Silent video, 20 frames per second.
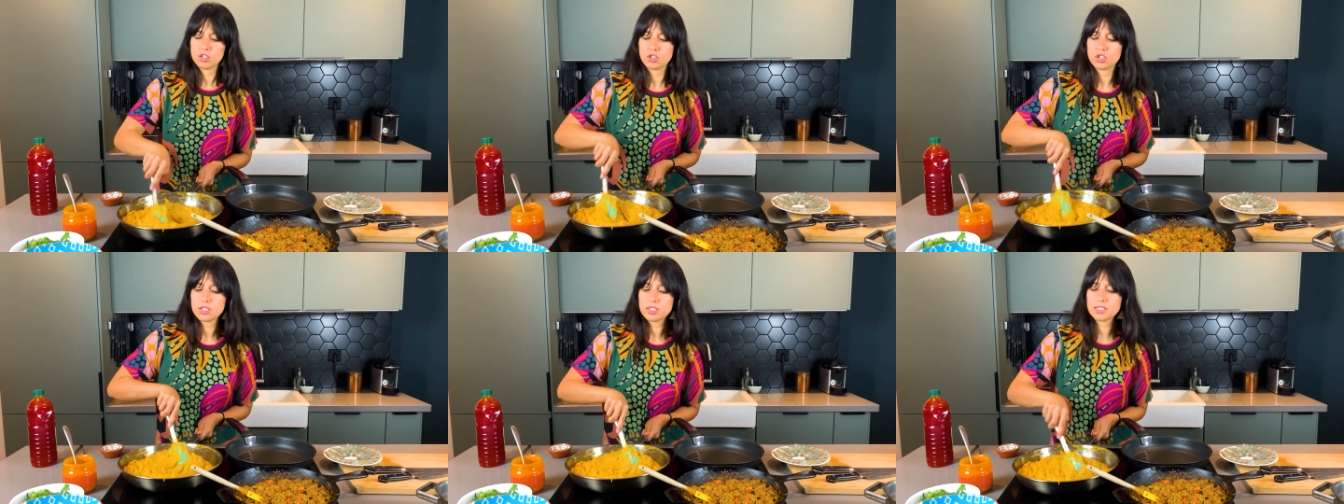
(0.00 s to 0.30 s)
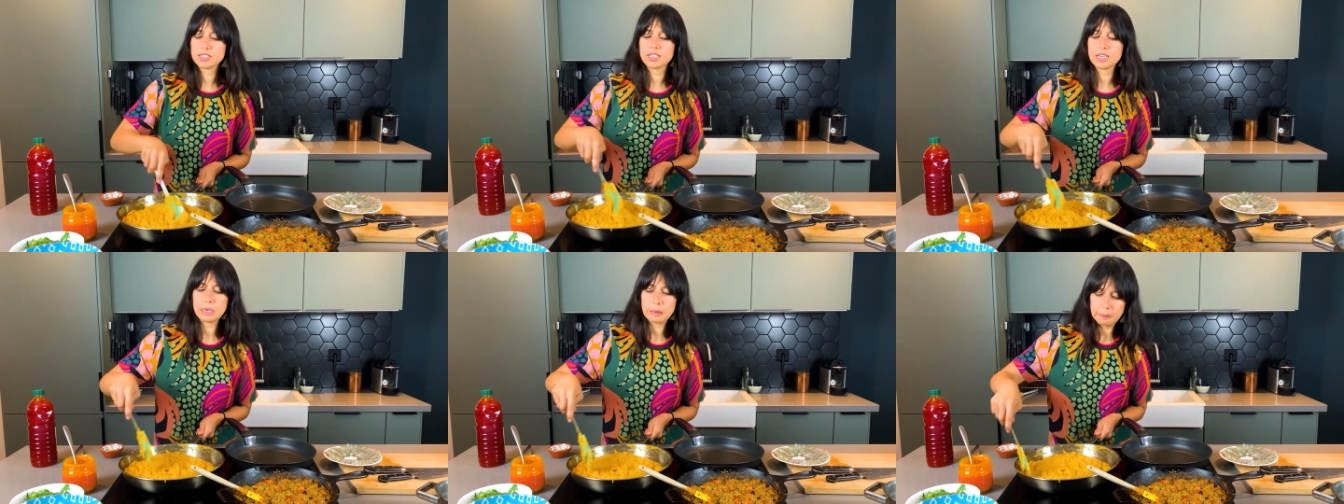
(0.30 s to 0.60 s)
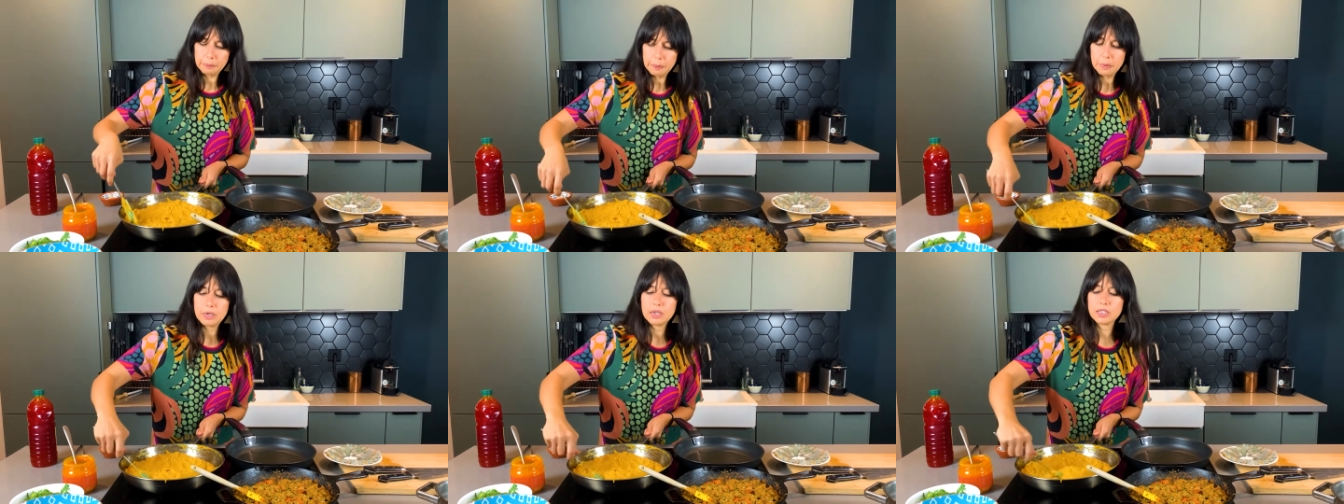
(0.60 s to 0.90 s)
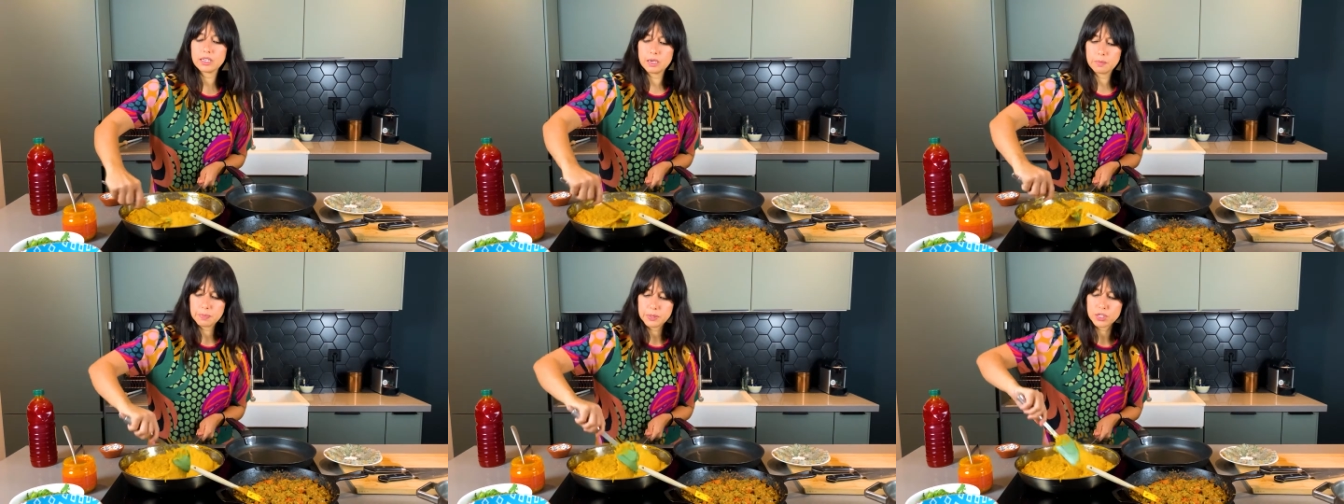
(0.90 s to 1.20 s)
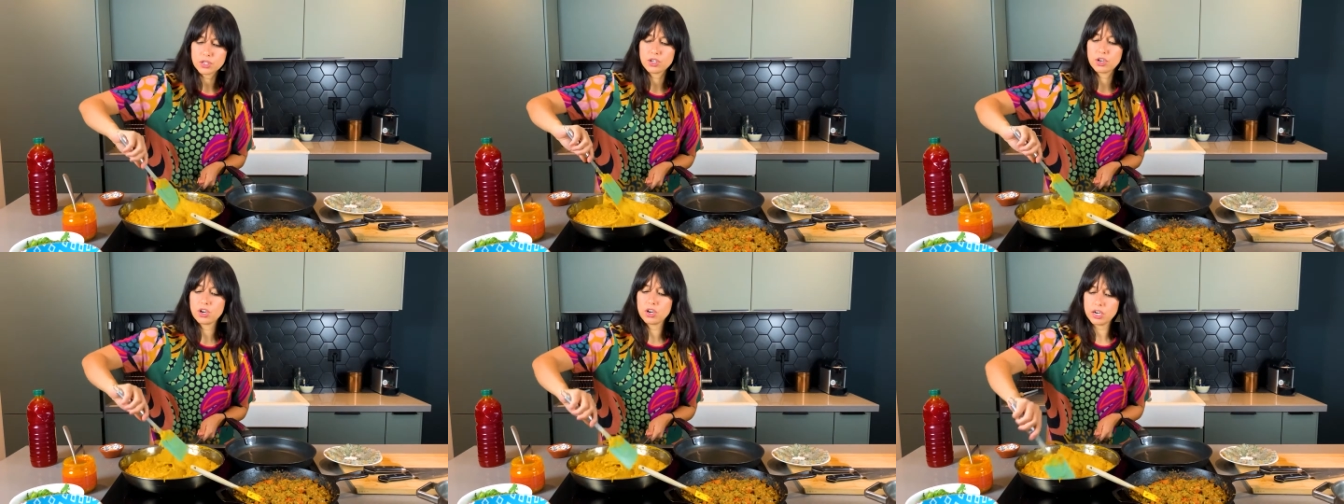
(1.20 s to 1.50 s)
just keep keep
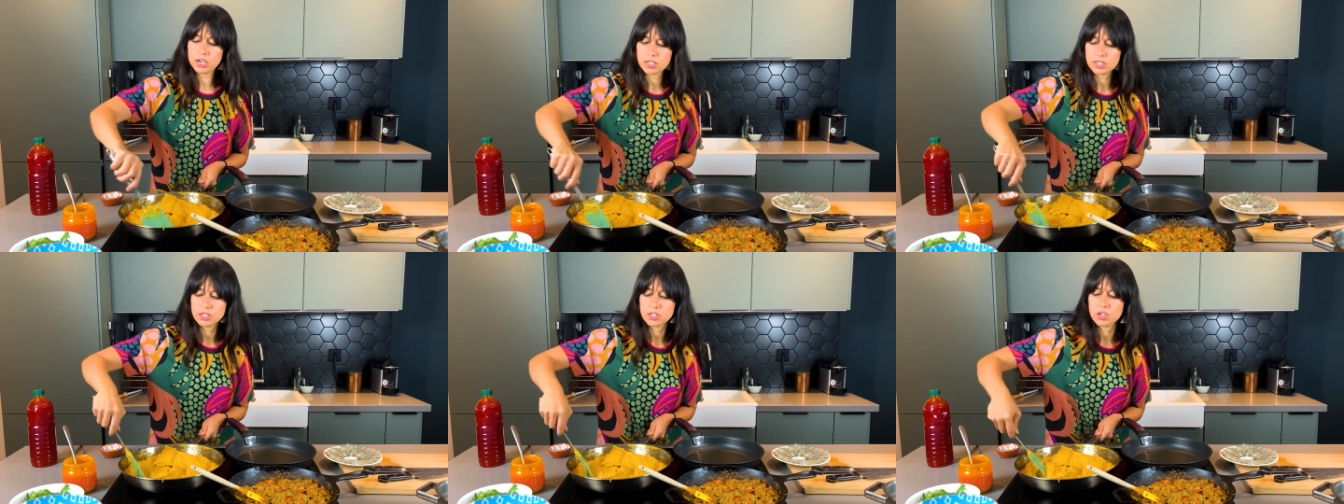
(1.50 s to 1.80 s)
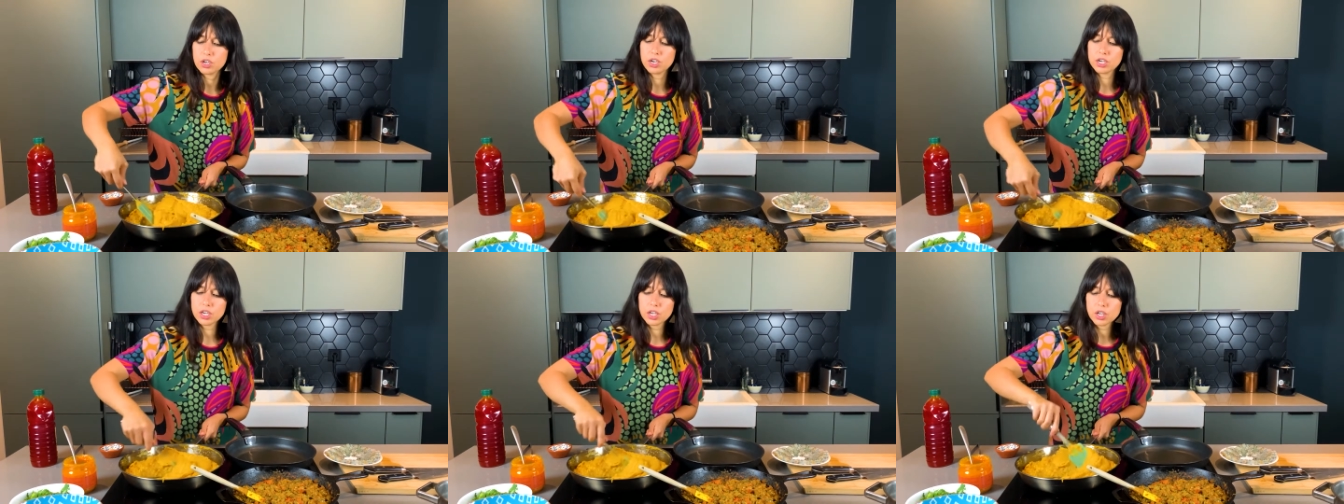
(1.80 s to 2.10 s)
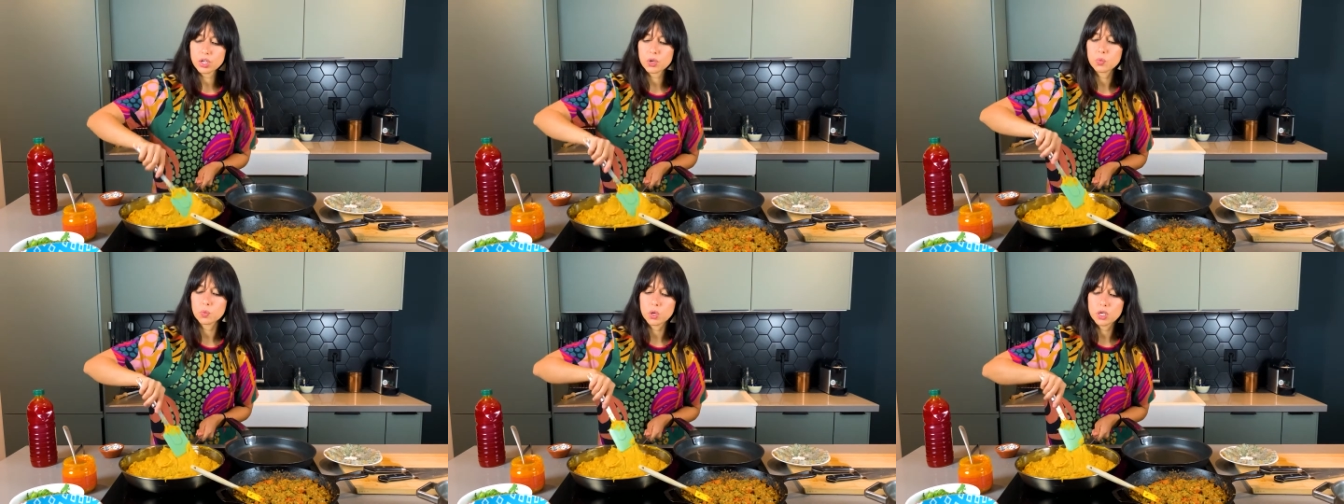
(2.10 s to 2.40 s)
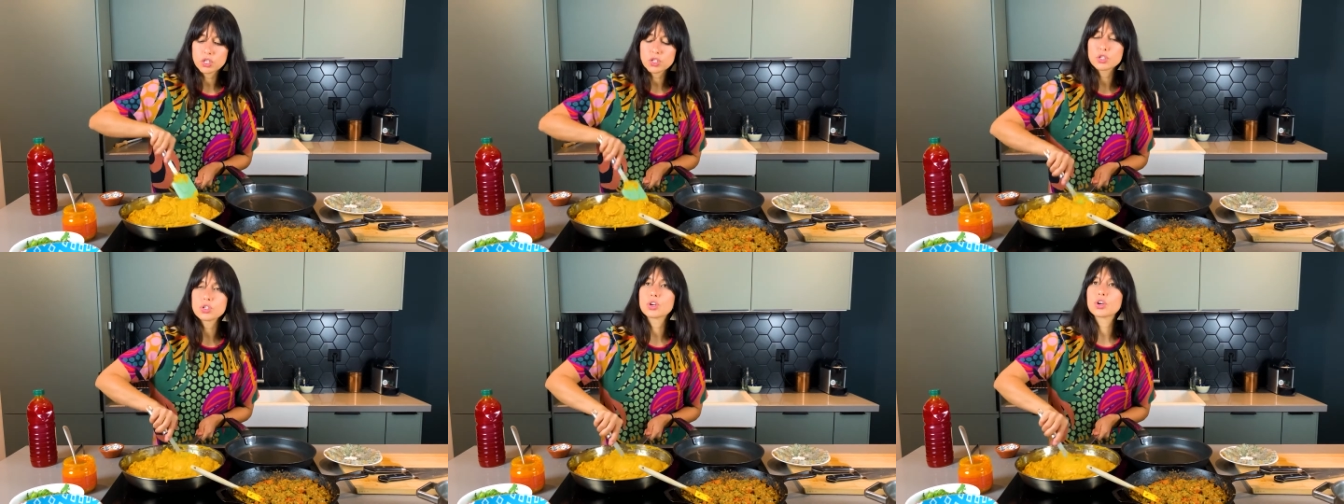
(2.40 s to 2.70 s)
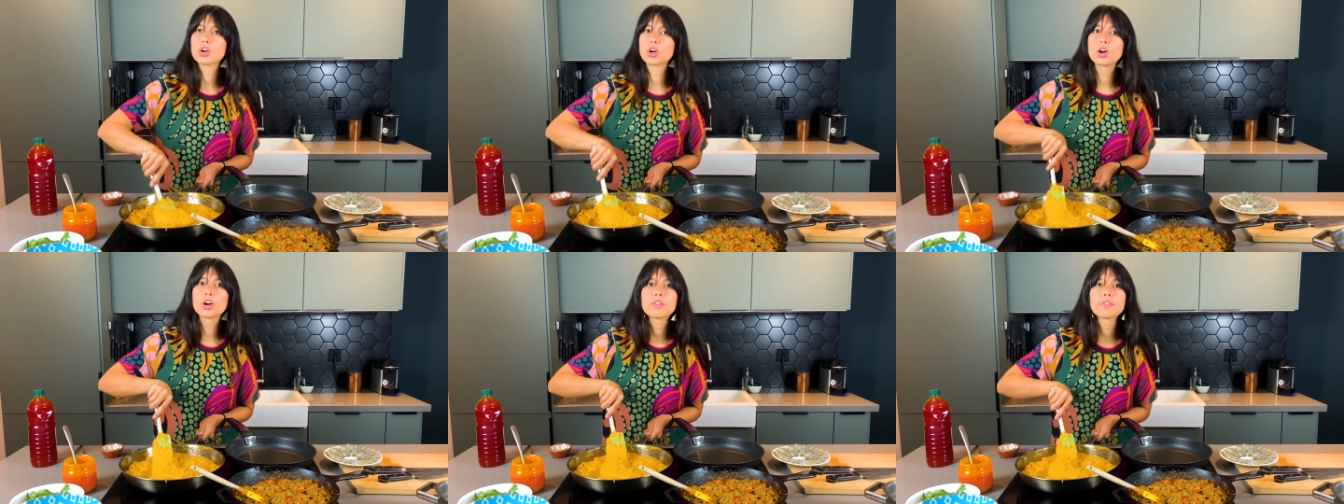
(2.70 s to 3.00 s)
stirring, stirring. You want to
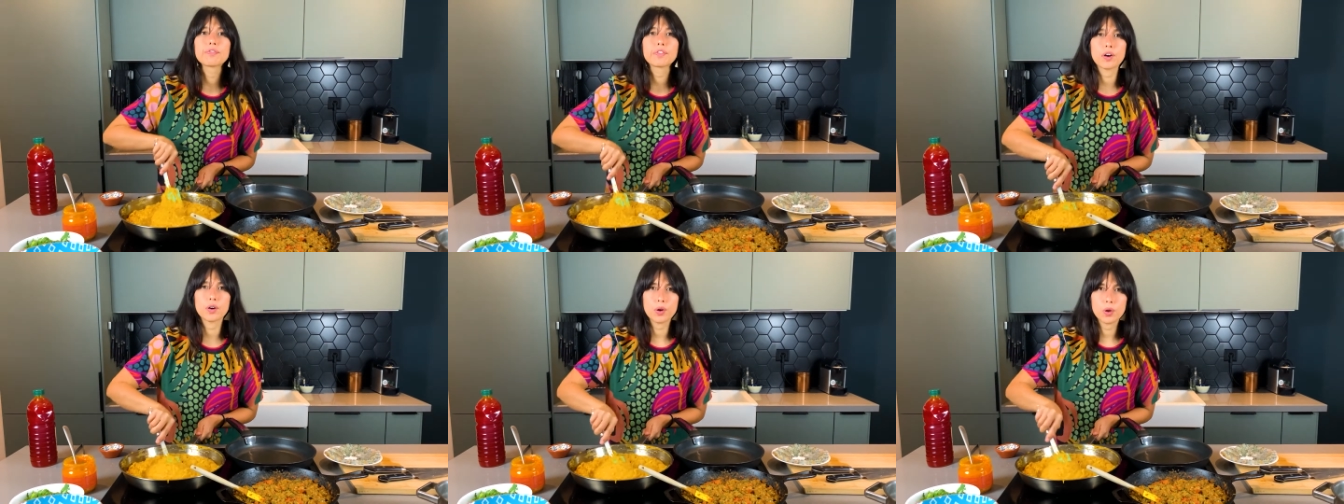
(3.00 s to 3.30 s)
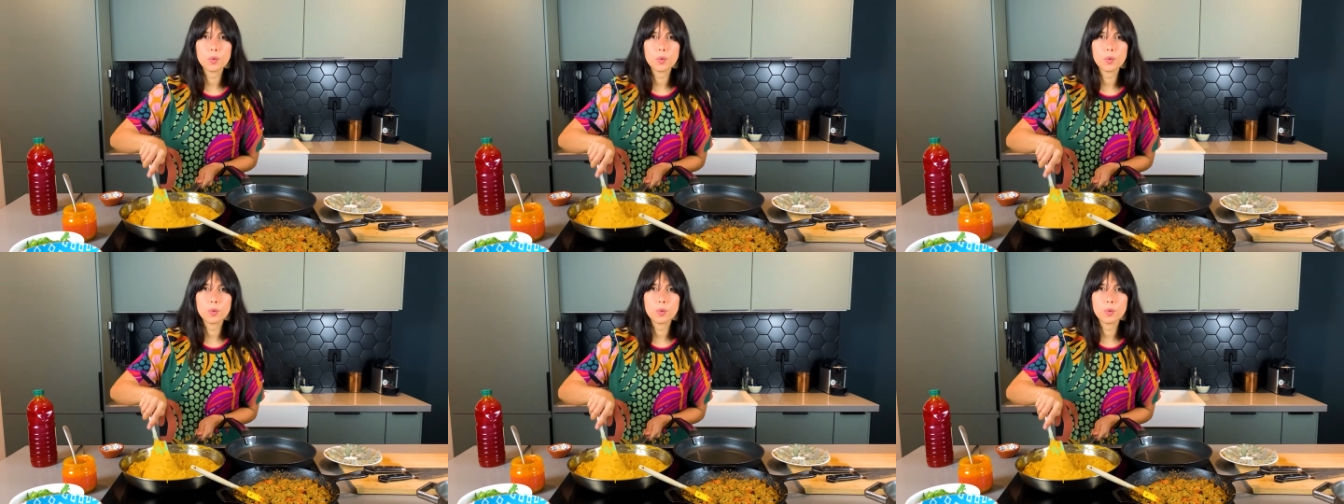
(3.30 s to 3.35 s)
cook very